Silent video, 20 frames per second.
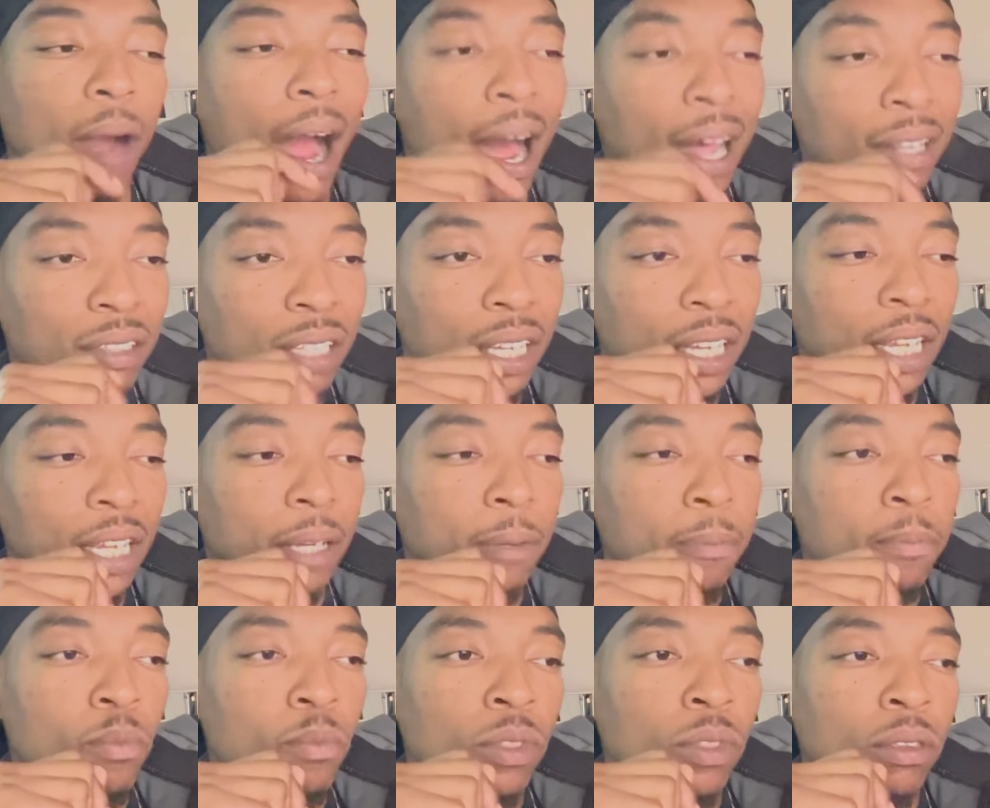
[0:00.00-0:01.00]
I think
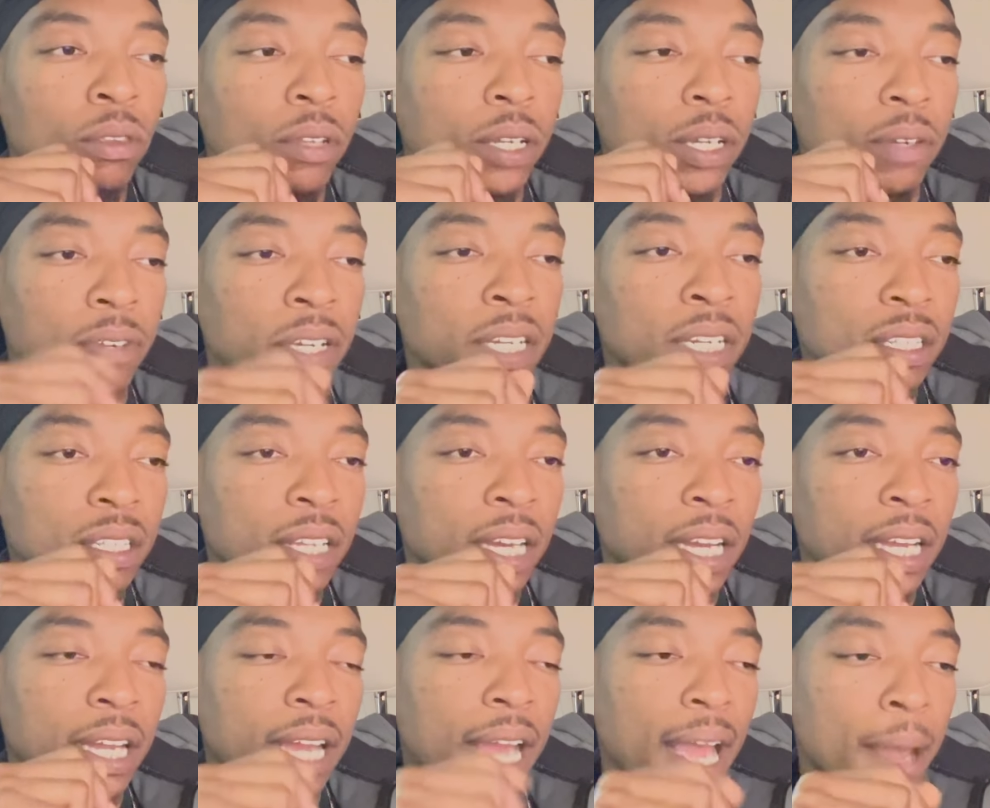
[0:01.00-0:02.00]
if
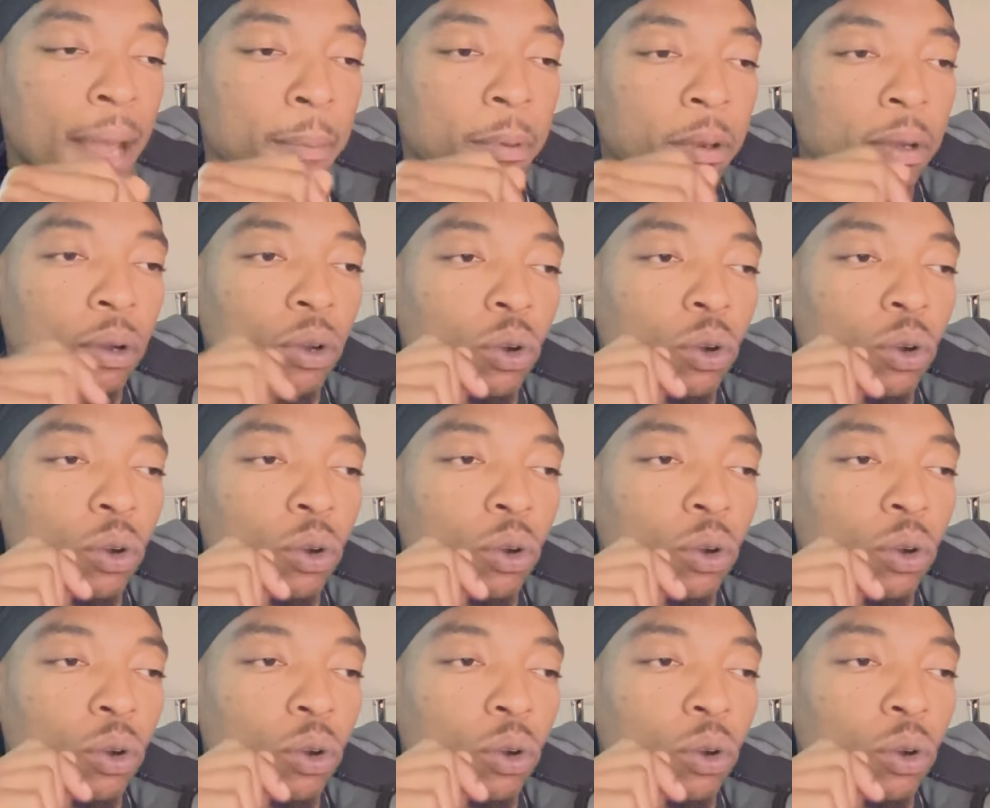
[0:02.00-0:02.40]
anything happened,